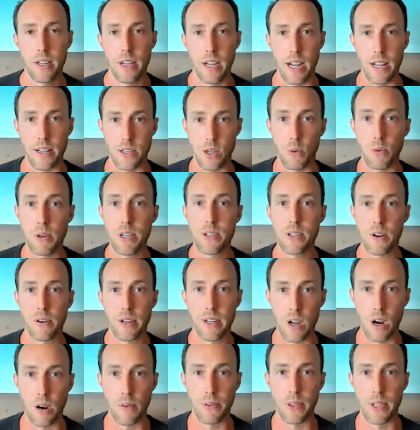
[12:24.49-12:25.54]
And so we started
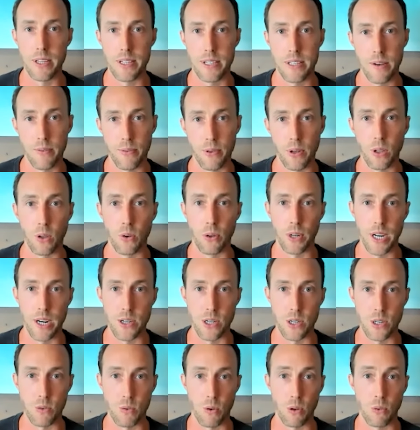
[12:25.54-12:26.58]
to offer these different
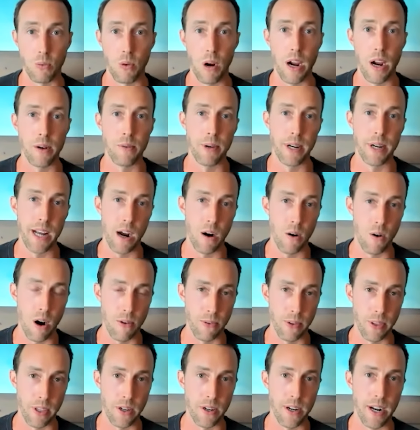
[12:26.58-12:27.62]
locations worldwide. We now
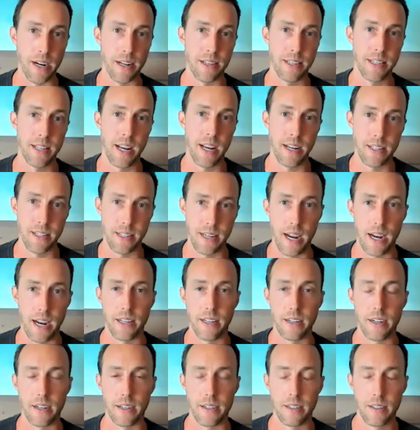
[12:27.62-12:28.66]
offer the United States,
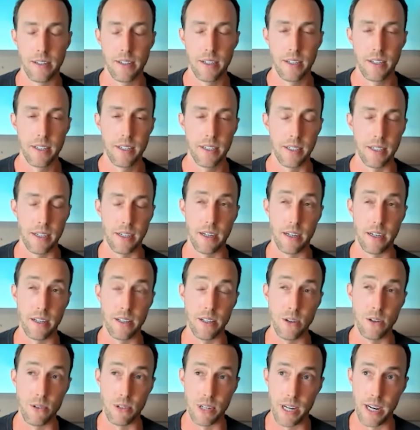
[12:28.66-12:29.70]
Canada,
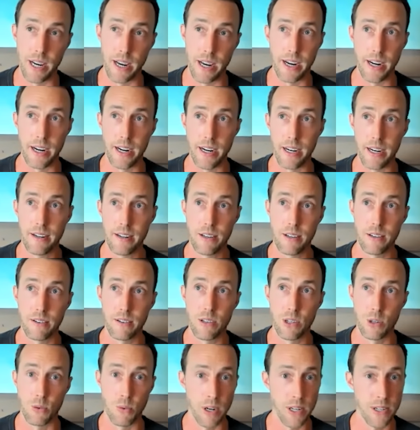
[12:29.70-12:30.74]
UK,
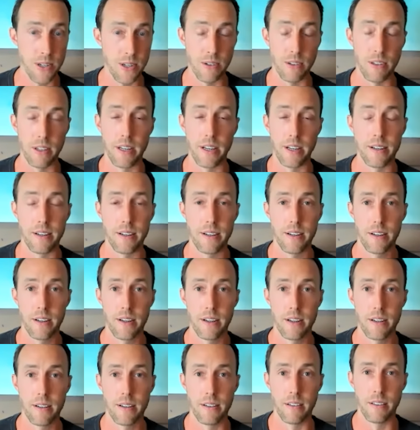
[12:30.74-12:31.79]
Switzerland,
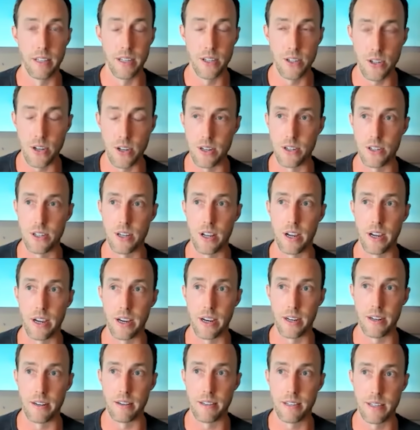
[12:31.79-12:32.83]

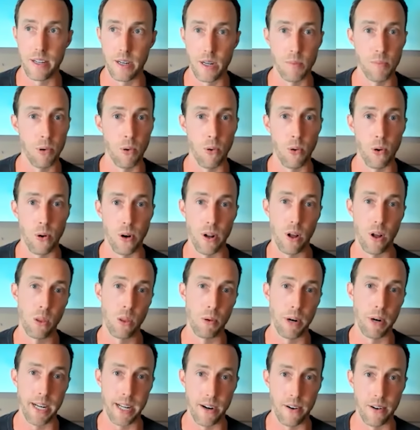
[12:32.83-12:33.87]
Liechtenstein, Singapore, and all
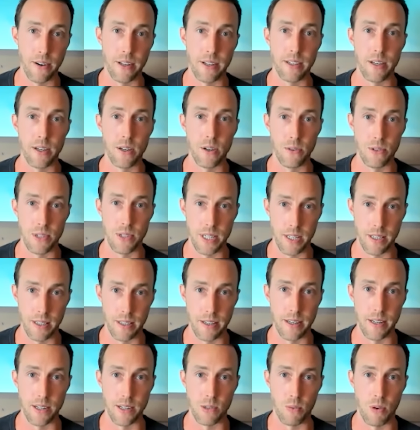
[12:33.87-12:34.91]
the way down into New
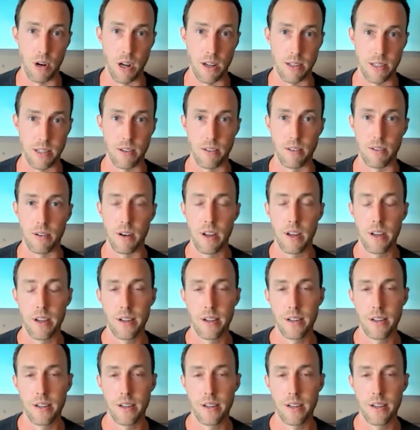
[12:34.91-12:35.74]
Zealand as well. So